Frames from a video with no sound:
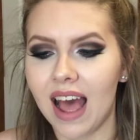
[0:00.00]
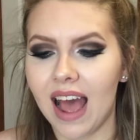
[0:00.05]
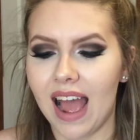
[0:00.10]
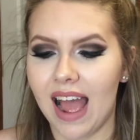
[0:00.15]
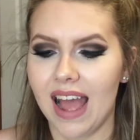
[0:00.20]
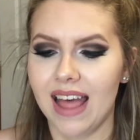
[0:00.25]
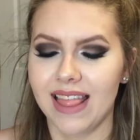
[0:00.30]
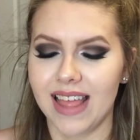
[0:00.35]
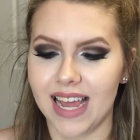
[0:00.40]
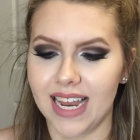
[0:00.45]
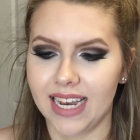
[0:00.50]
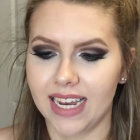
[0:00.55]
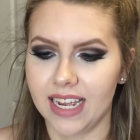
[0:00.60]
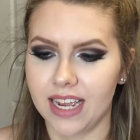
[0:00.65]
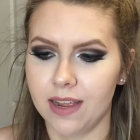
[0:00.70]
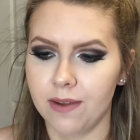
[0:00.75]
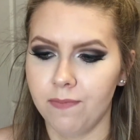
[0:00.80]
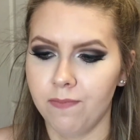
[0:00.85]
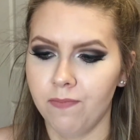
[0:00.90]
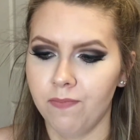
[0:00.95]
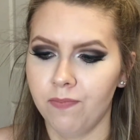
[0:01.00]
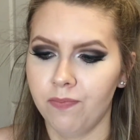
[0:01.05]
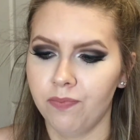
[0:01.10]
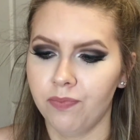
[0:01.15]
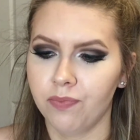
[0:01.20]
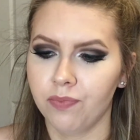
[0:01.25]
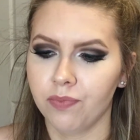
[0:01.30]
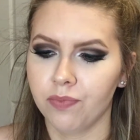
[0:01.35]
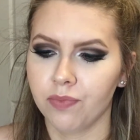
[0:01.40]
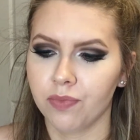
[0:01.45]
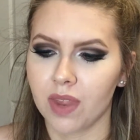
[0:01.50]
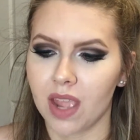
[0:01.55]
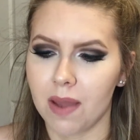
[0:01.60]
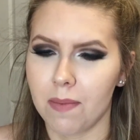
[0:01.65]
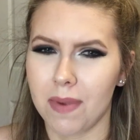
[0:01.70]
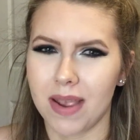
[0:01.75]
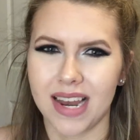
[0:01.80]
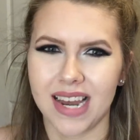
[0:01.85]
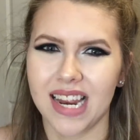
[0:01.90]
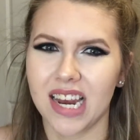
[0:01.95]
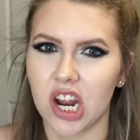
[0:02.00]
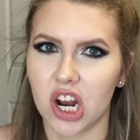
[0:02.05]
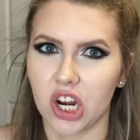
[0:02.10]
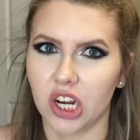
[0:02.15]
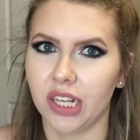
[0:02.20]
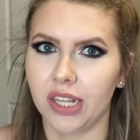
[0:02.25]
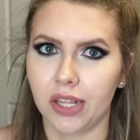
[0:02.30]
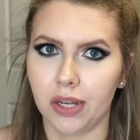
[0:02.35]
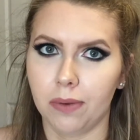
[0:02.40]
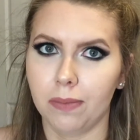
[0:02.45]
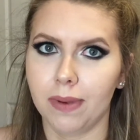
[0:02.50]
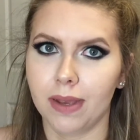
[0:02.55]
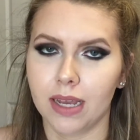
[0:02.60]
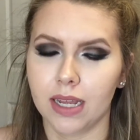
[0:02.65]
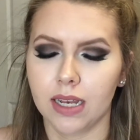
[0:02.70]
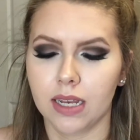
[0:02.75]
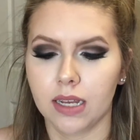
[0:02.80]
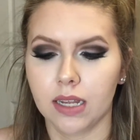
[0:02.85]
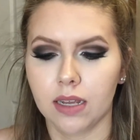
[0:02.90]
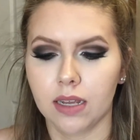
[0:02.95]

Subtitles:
I had that done. I mean, it did hurt a little bit.